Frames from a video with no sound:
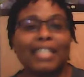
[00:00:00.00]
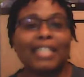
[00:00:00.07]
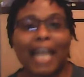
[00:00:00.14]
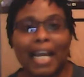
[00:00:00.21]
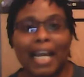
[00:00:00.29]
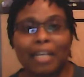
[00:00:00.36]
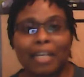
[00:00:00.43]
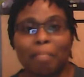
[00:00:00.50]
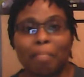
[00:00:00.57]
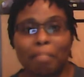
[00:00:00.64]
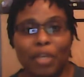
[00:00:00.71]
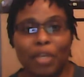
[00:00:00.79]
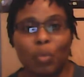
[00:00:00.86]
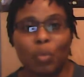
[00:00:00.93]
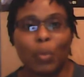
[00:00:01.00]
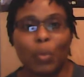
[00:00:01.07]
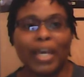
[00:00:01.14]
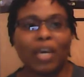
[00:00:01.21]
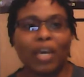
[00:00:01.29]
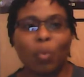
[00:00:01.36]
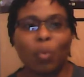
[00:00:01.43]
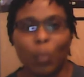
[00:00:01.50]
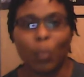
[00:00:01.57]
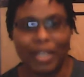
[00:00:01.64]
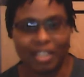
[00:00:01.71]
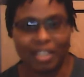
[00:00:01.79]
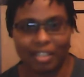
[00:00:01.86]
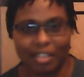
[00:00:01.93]
died midway
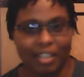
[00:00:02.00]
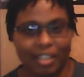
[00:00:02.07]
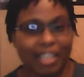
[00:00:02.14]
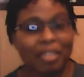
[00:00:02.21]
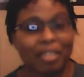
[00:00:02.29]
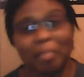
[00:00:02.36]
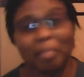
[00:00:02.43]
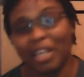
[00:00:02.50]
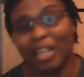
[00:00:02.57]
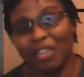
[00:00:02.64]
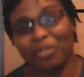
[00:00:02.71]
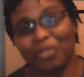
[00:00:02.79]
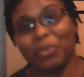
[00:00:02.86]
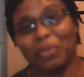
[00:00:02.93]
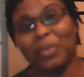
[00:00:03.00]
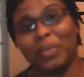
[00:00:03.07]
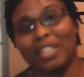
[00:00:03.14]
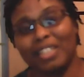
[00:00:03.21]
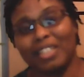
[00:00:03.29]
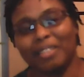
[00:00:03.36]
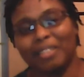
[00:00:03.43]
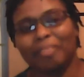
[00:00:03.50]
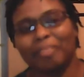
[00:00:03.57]
winter. It didn't make it through the winter.